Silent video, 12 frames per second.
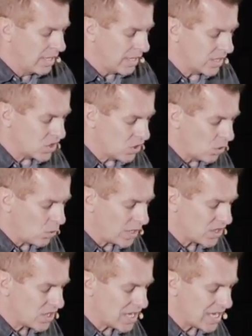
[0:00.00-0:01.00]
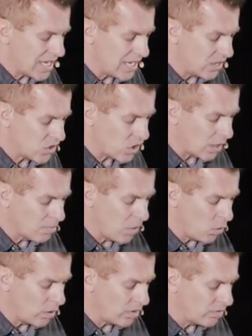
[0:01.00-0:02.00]
And so we see here's our
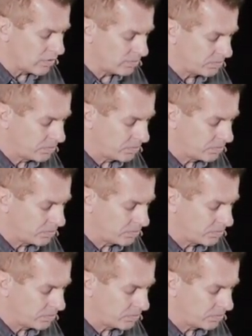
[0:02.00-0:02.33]
motive